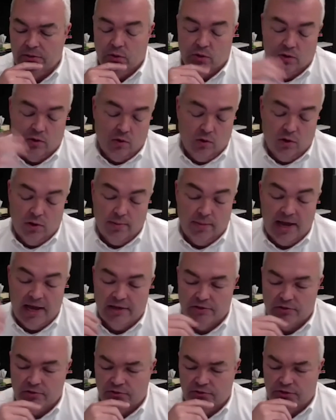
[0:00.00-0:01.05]
or a
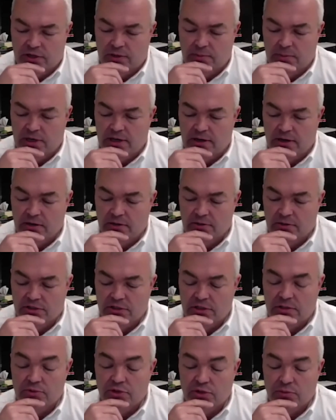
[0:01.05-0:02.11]
master's for that matter,
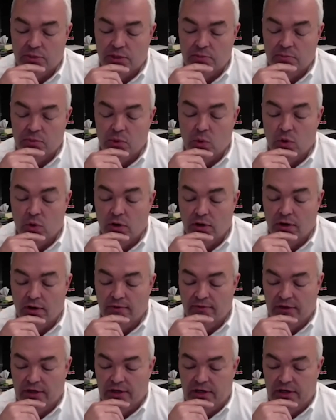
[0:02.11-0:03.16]
seems to be more
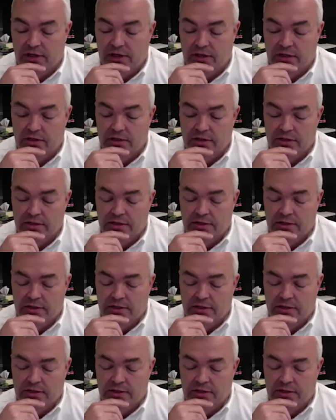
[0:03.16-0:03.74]
of a